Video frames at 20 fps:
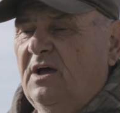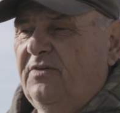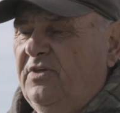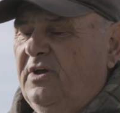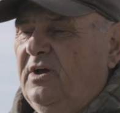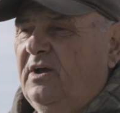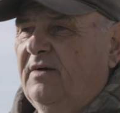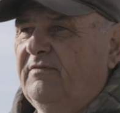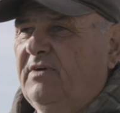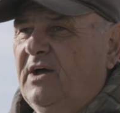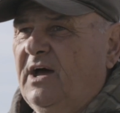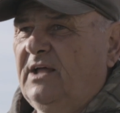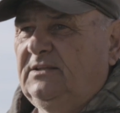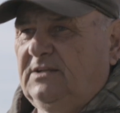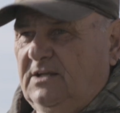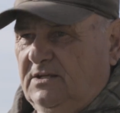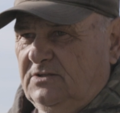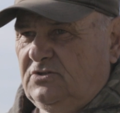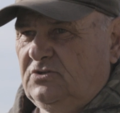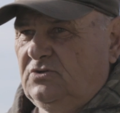of the
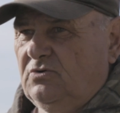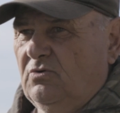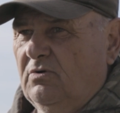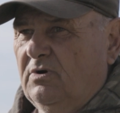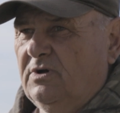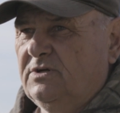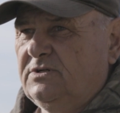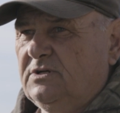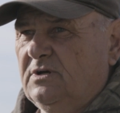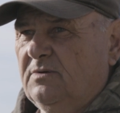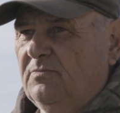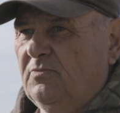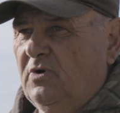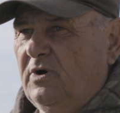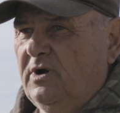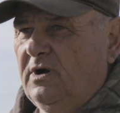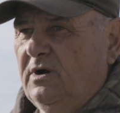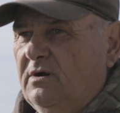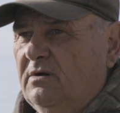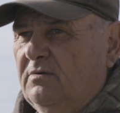first to embrace black
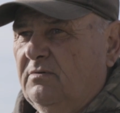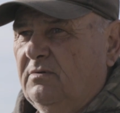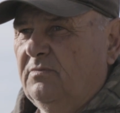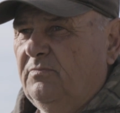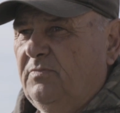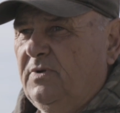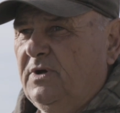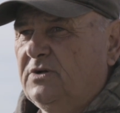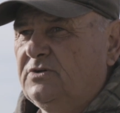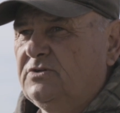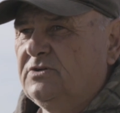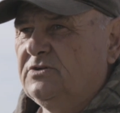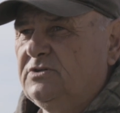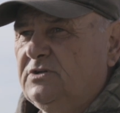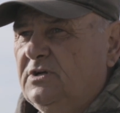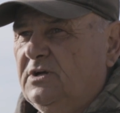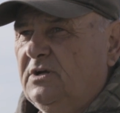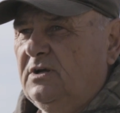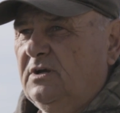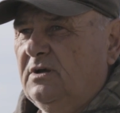Simmental cattle,
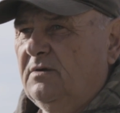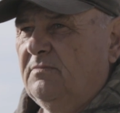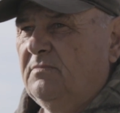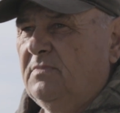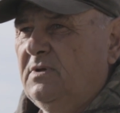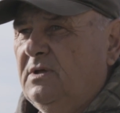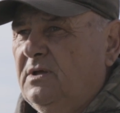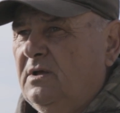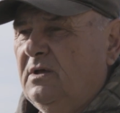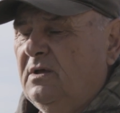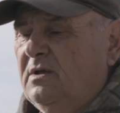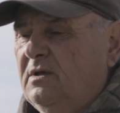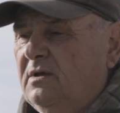Dale